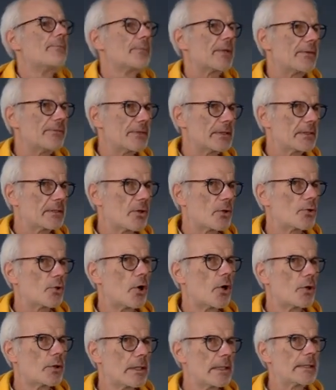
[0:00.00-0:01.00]
if it's not
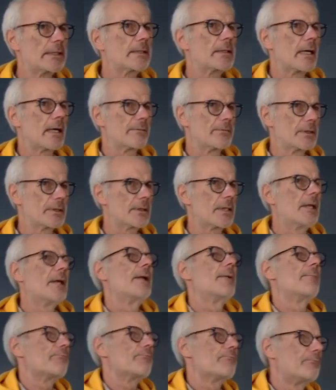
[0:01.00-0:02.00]
already covered
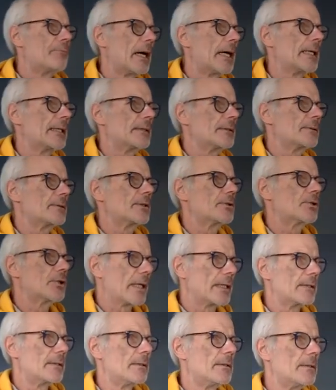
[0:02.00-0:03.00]
by the
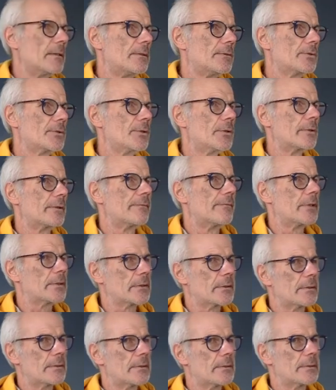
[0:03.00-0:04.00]
general
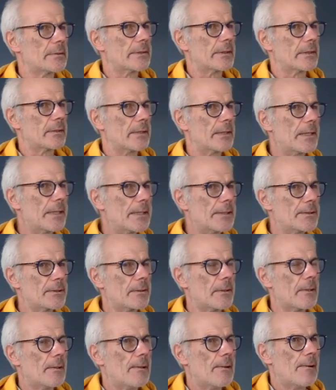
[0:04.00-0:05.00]
Universal
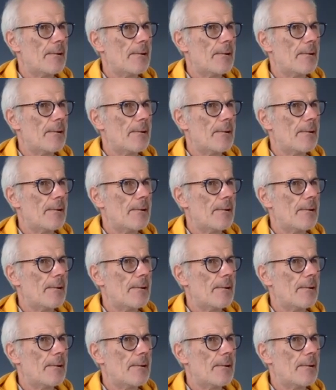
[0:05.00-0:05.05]
Declaration.